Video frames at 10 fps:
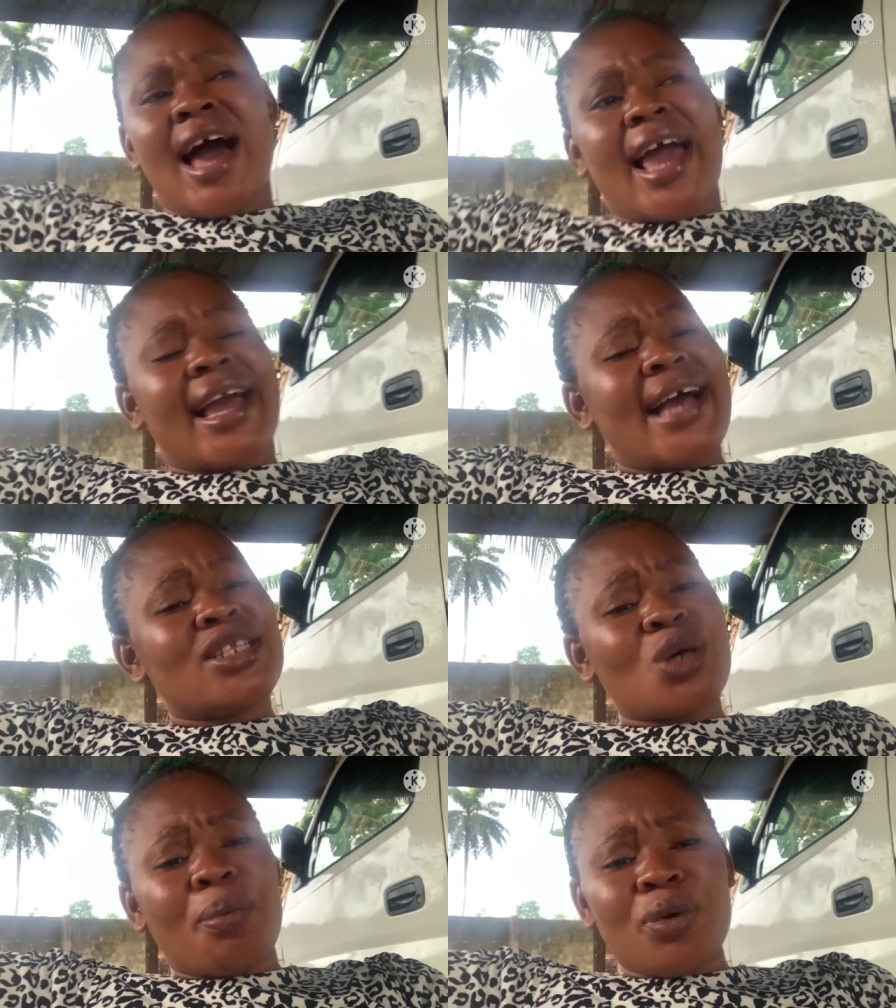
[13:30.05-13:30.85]
I
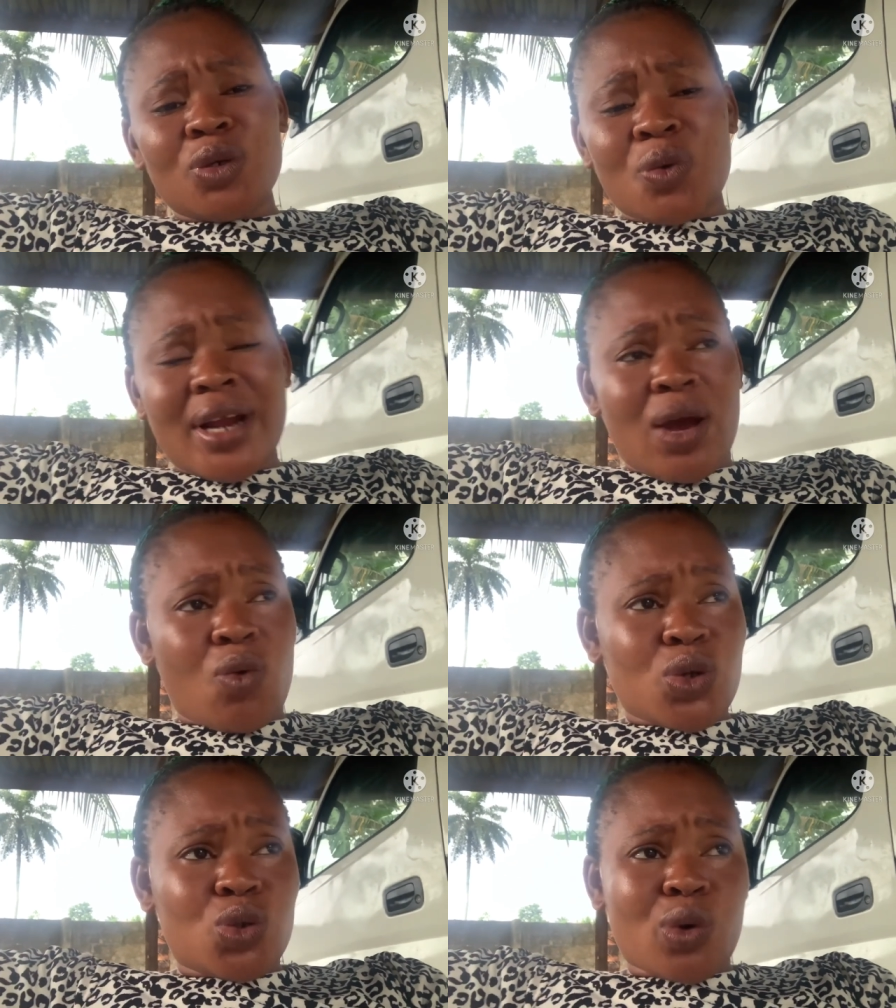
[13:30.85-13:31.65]
can't upload when I
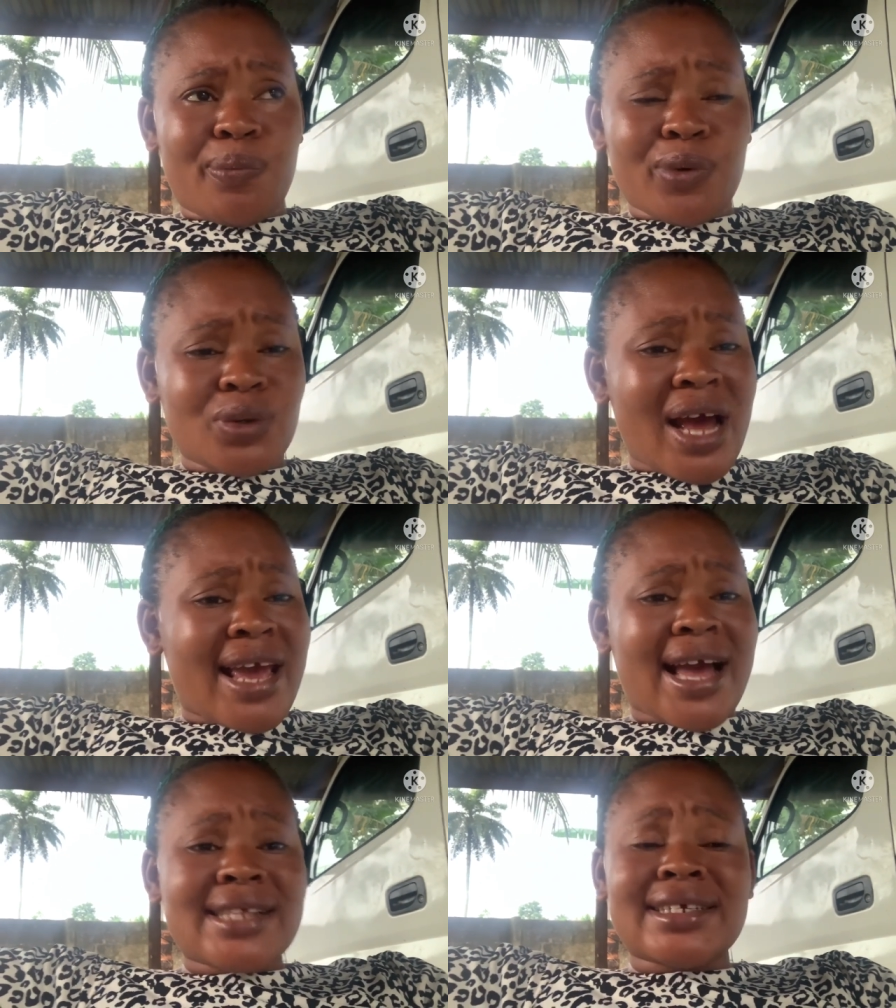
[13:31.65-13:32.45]
want to upload.
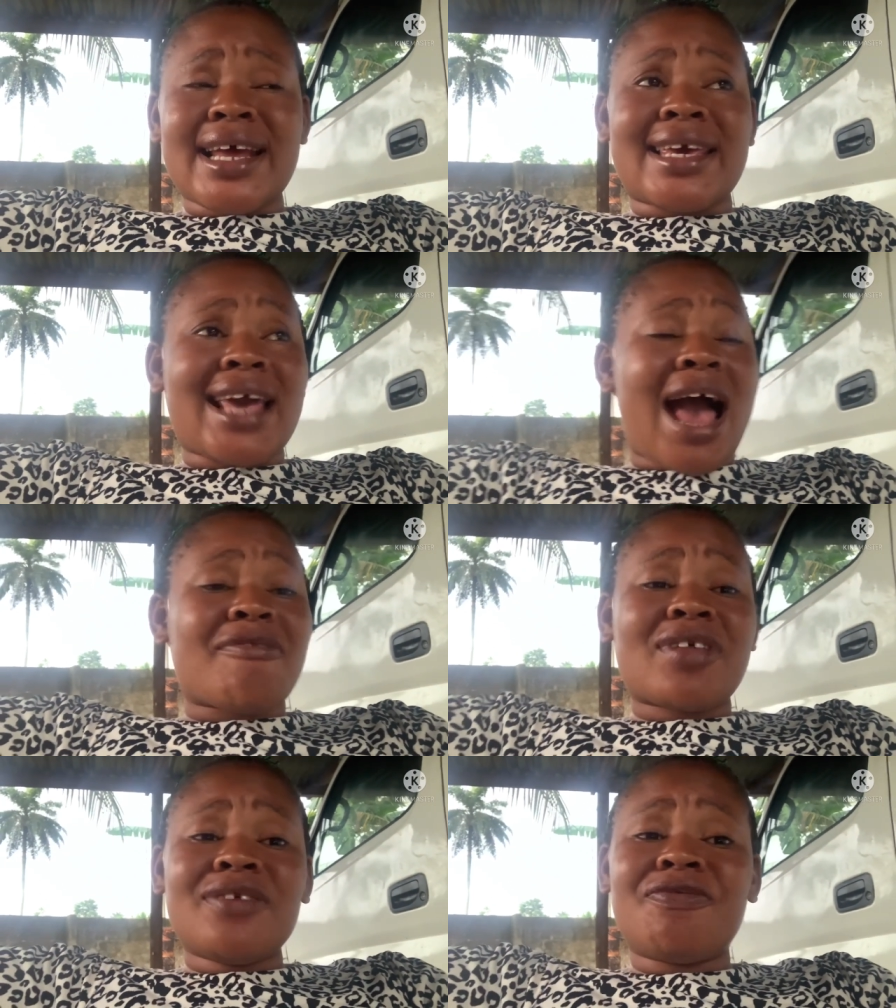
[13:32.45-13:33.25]
I can't, like,
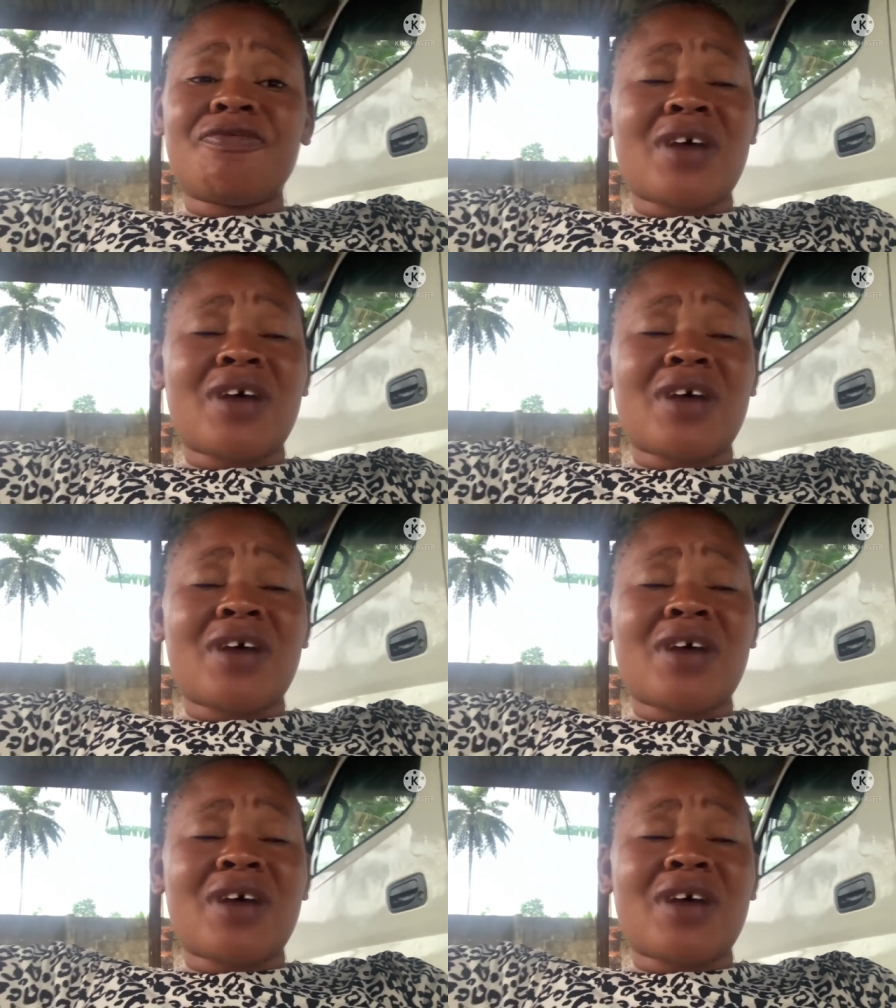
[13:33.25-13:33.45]
after